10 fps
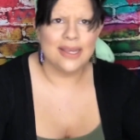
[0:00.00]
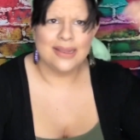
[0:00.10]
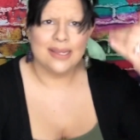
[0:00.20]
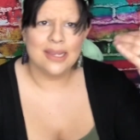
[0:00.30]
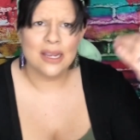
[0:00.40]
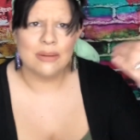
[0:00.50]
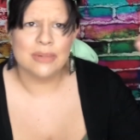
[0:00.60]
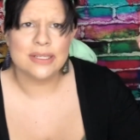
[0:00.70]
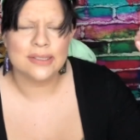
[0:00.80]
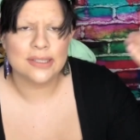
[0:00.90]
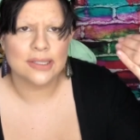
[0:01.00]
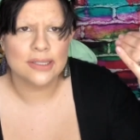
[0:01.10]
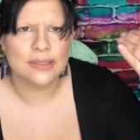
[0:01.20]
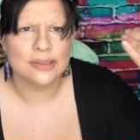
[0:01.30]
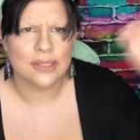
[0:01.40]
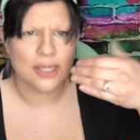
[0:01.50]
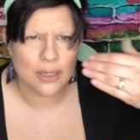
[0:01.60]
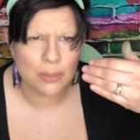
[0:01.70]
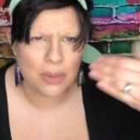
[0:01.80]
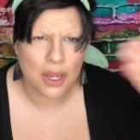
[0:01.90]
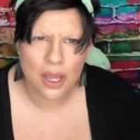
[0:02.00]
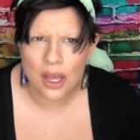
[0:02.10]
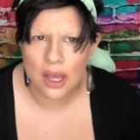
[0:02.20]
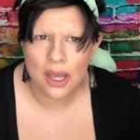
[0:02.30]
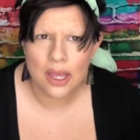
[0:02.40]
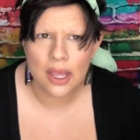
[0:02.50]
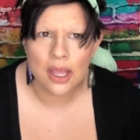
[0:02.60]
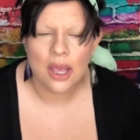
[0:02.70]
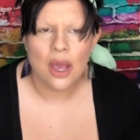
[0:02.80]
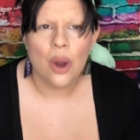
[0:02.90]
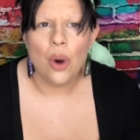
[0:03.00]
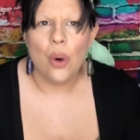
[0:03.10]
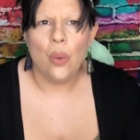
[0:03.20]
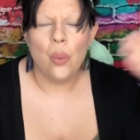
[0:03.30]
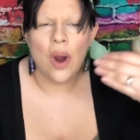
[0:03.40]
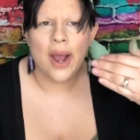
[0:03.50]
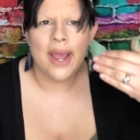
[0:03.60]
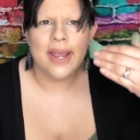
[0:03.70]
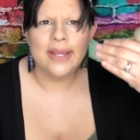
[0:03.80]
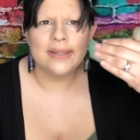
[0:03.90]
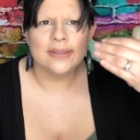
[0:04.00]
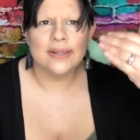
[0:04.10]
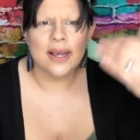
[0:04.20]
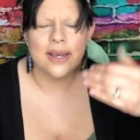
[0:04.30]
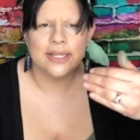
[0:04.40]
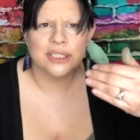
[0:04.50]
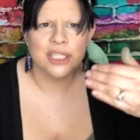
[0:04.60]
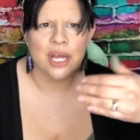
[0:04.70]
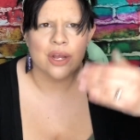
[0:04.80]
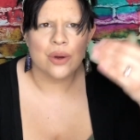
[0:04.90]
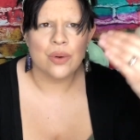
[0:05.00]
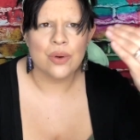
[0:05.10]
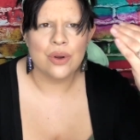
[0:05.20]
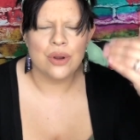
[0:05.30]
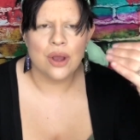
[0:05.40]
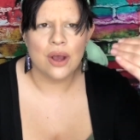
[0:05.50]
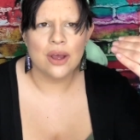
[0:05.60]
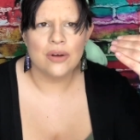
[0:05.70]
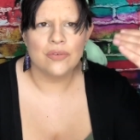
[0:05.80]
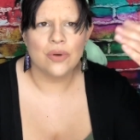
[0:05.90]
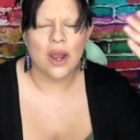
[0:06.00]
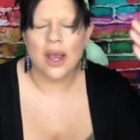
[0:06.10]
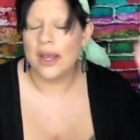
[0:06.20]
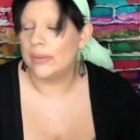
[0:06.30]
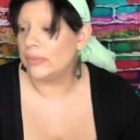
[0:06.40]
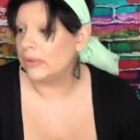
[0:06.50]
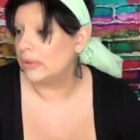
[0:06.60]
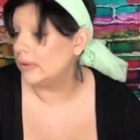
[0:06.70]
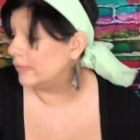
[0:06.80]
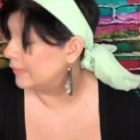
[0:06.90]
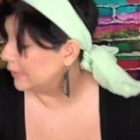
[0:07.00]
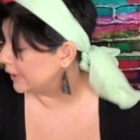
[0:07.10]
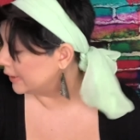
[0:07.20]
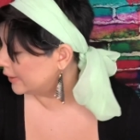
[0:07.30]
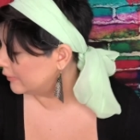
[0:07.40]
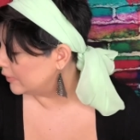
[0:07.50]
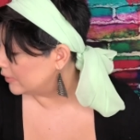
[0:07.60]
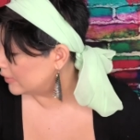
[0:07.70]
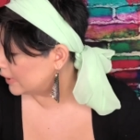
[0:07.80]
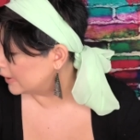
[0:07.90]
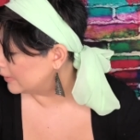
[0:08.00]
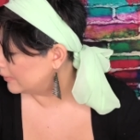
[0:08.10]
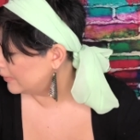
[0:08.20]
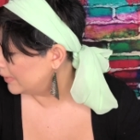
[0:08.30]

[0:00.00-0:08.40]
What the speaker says: they thinking I'm gonna stick this in my eye? Why is an eyeshadow not for, I am so freaking confused right now.